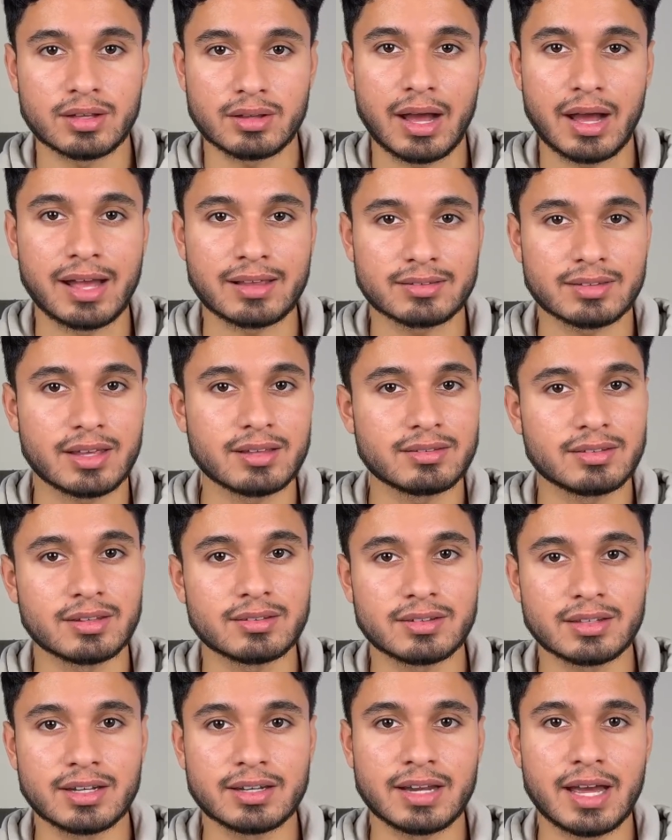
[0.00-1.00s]
I say
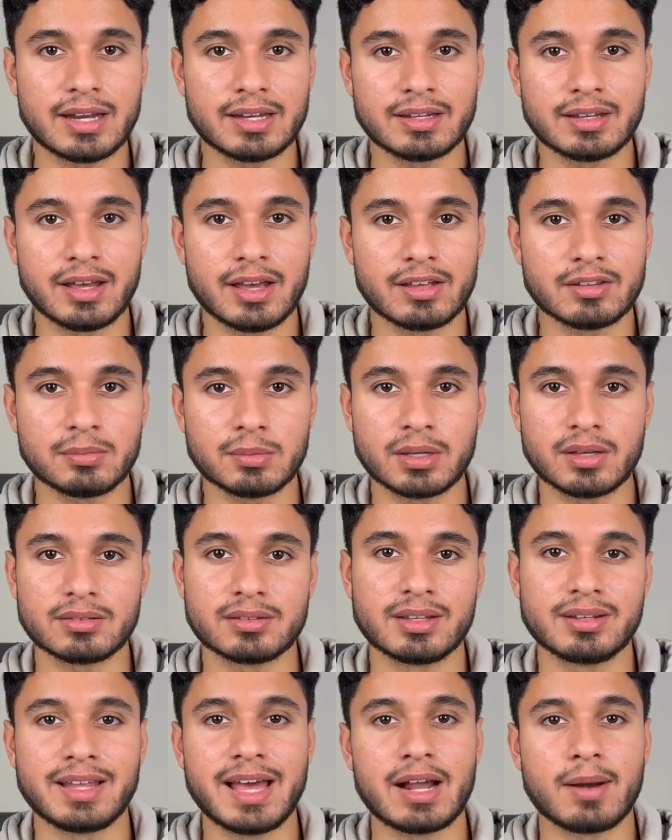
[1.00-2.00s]
60 to 90 days because the
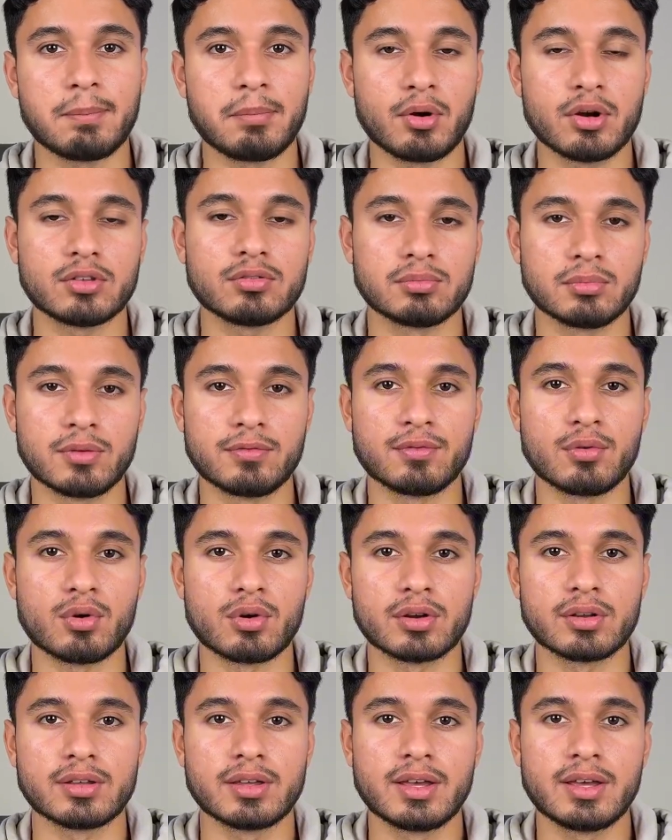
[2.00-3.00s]
data points from
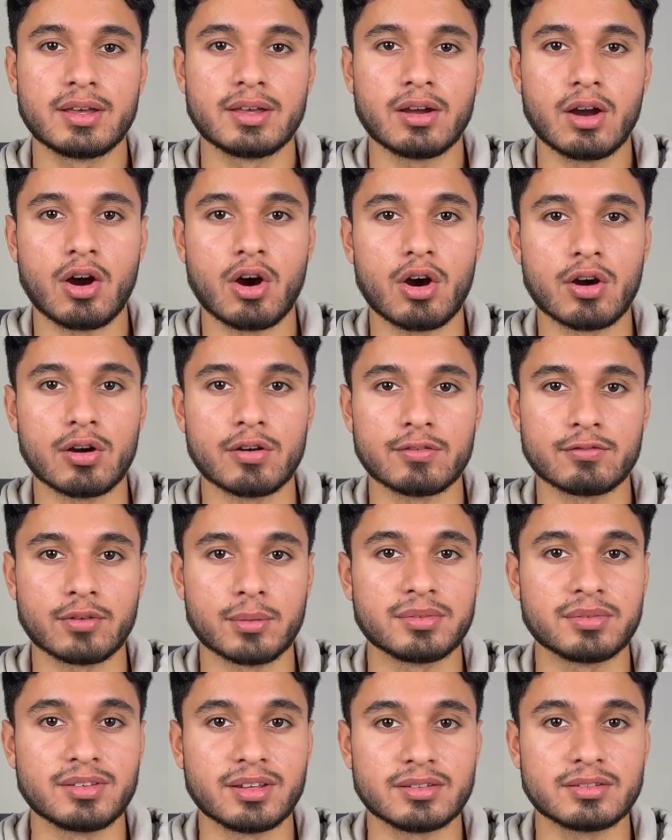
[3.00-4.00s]
before are from
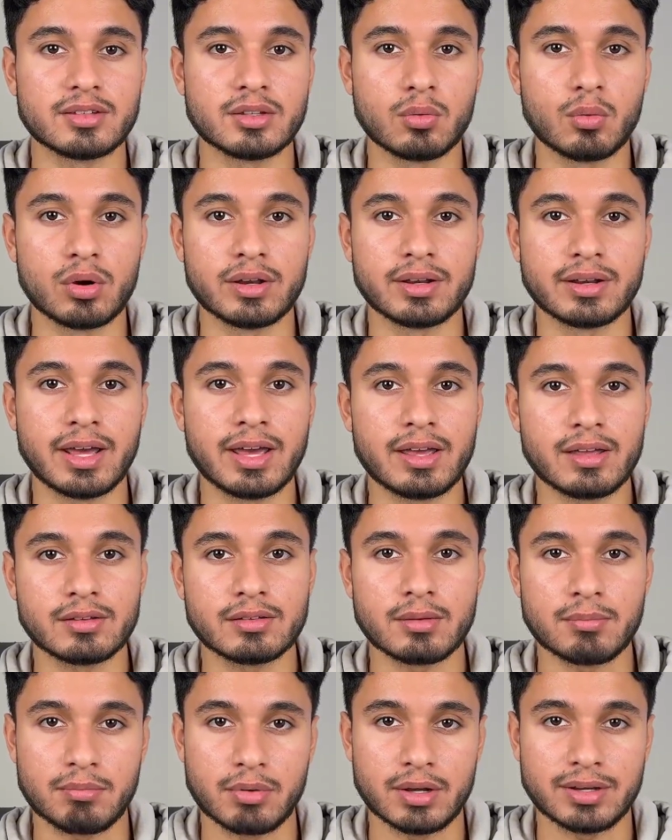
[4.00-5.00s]
61 days,
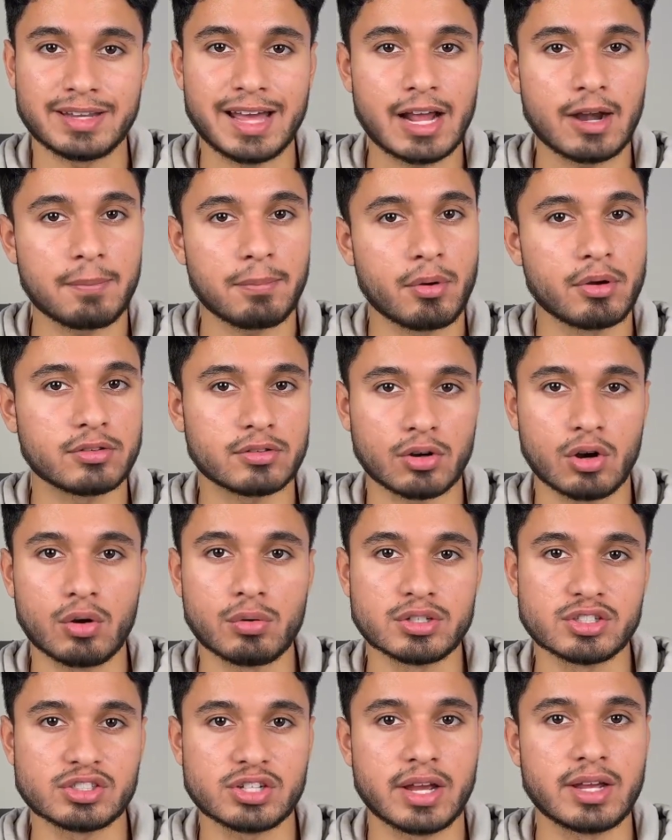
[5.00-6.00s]
but data points are
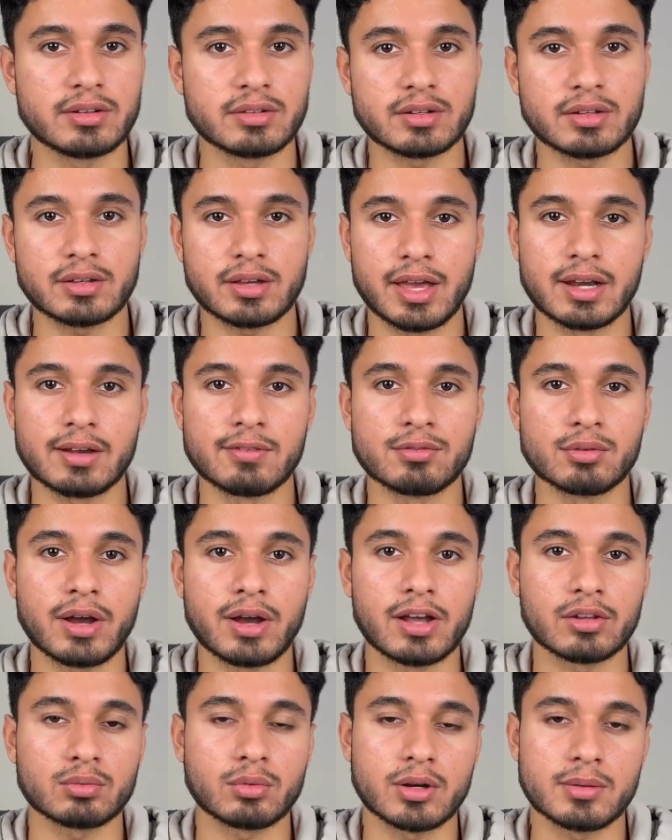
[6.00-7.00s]
always changing. And if you
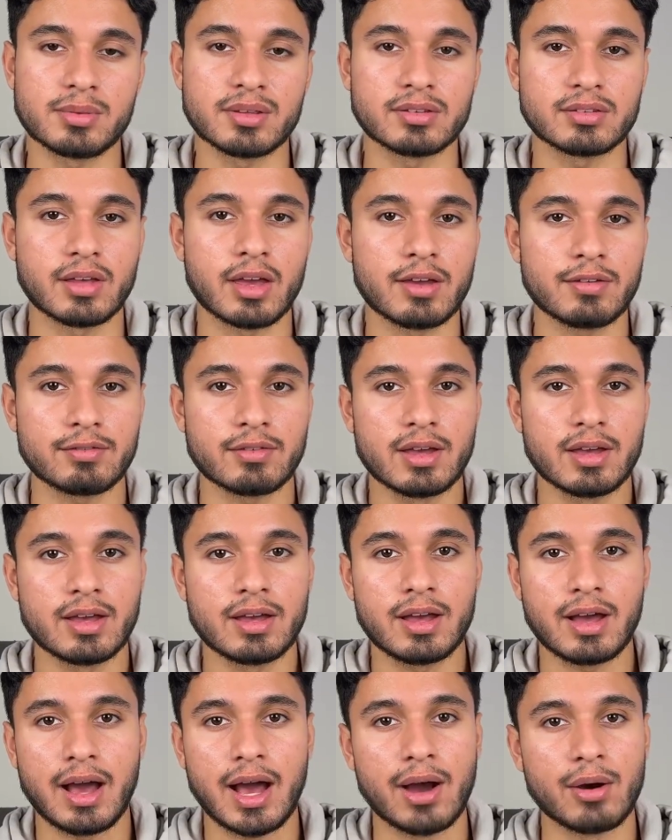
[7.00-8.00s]
guys want to be safe,
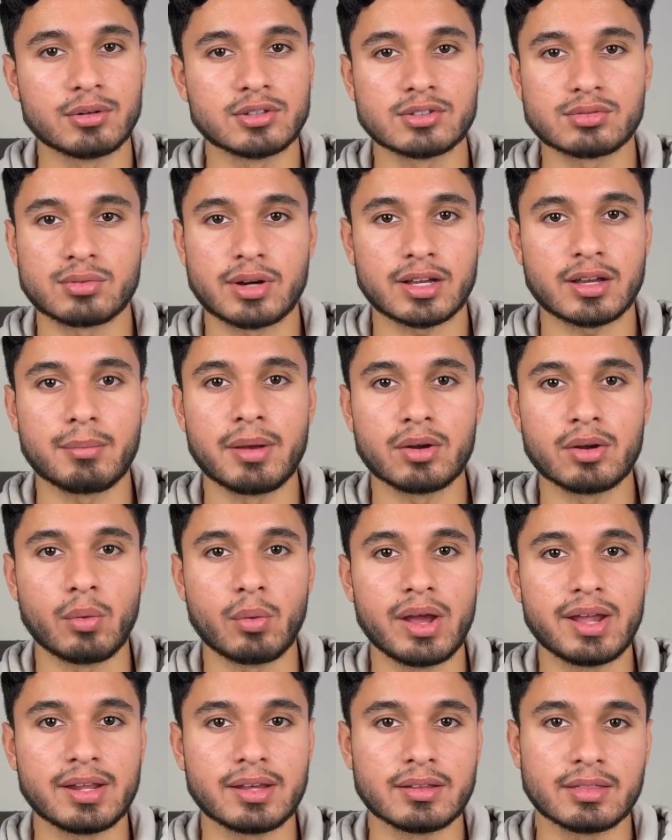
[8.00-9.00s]
I would just recommend
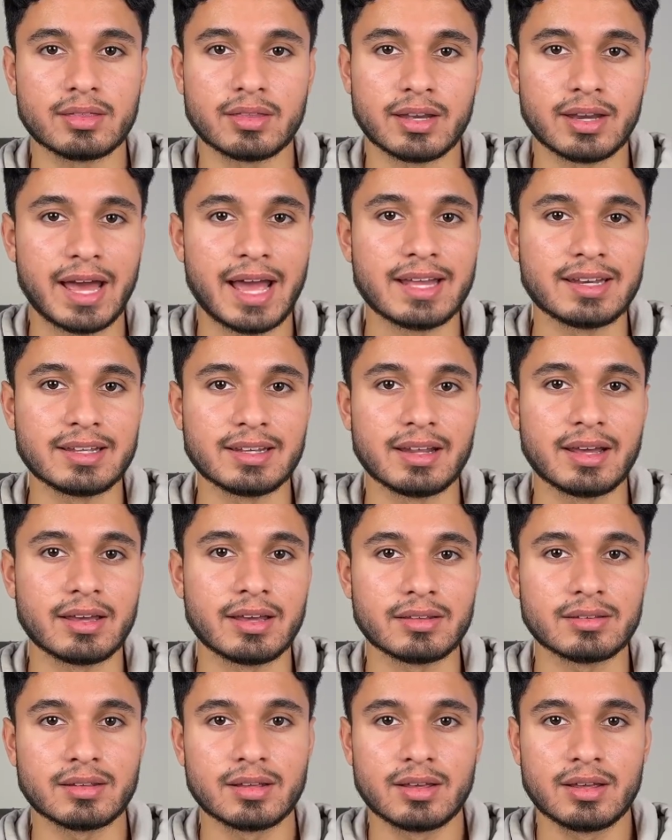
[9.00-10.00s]
waiting the 90
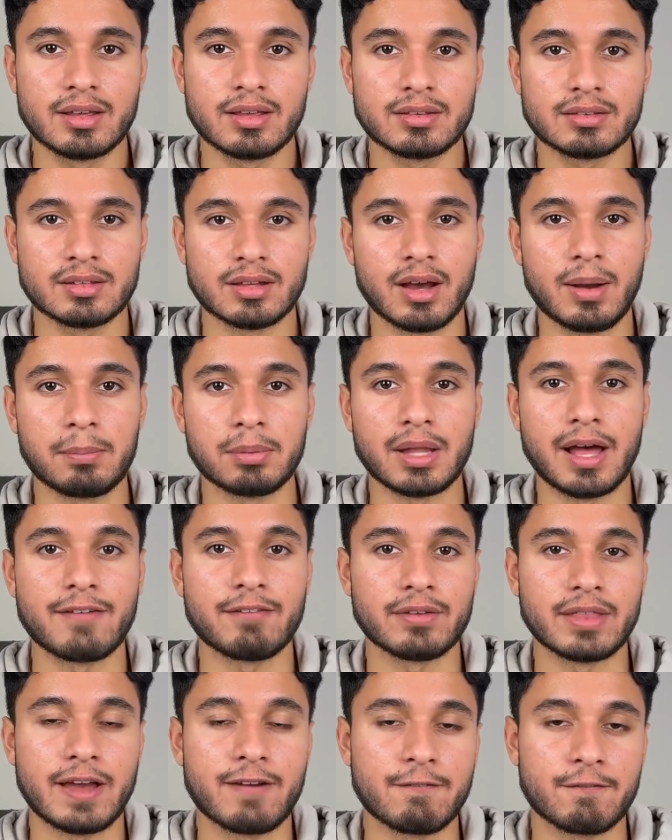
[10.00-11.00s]
days to apply for
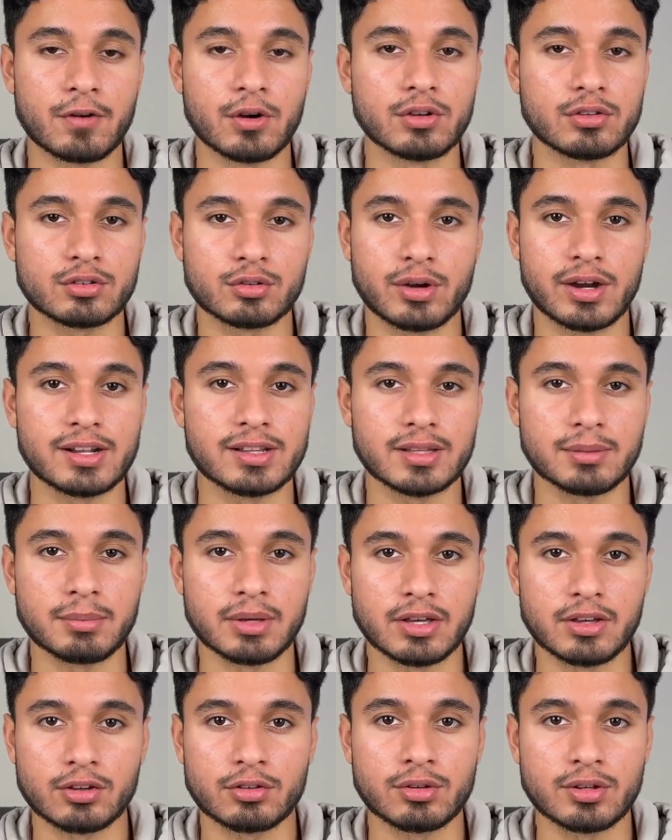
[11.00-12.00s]
that first credit limit
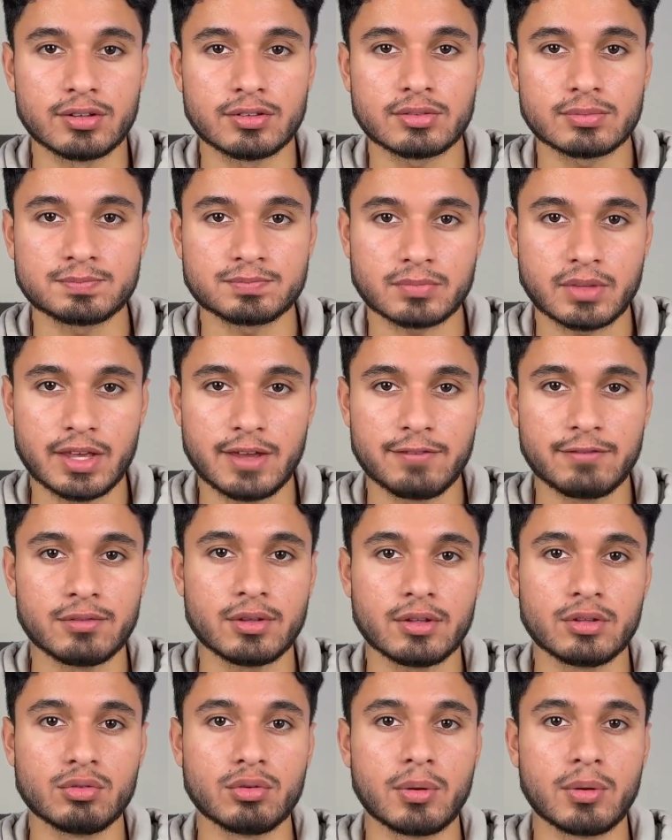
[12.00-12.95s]
increase. If you